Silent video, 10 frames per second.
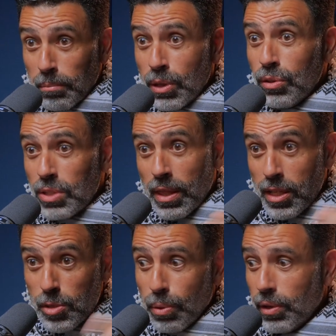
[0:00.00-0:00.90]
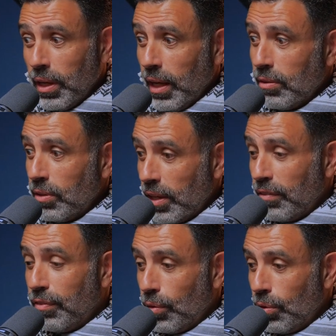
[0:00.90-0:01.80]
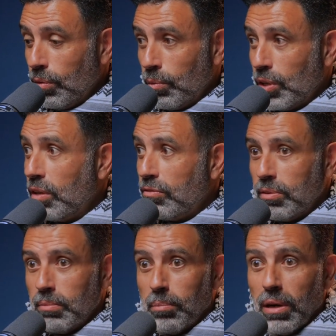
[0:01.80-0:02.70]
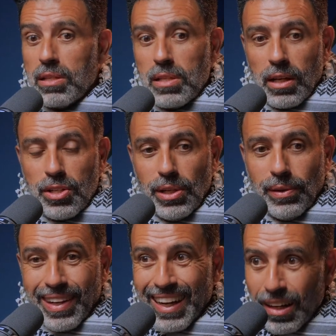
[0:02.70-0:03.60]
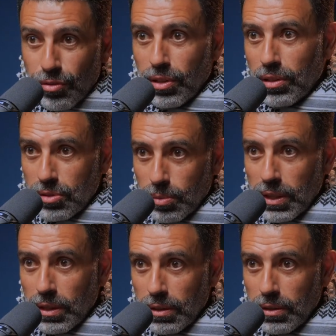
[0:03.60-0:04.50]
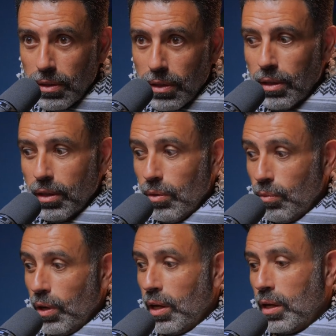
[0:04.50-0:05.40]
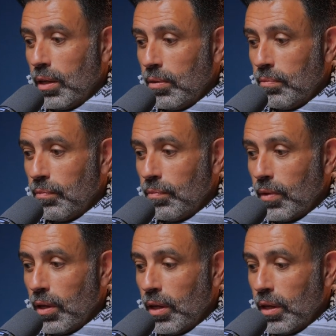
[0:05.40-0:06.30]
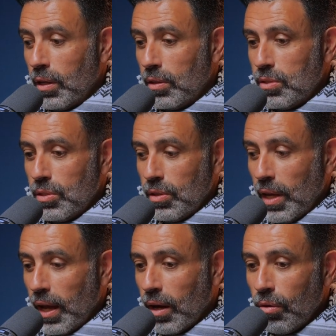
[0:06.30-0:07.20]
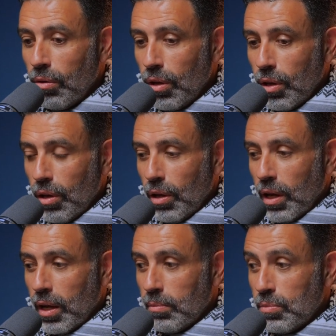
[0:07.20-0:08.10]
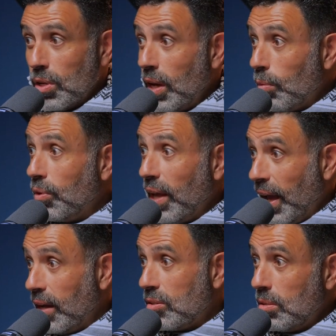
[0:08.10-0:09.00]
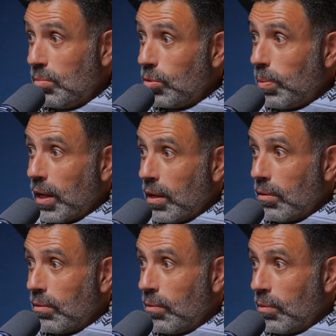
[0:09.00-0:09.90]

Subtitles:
Because at this point now, 94, we'd gone from my brothers and I sharing $100 a week to now. So now we're in a house. The milk bar,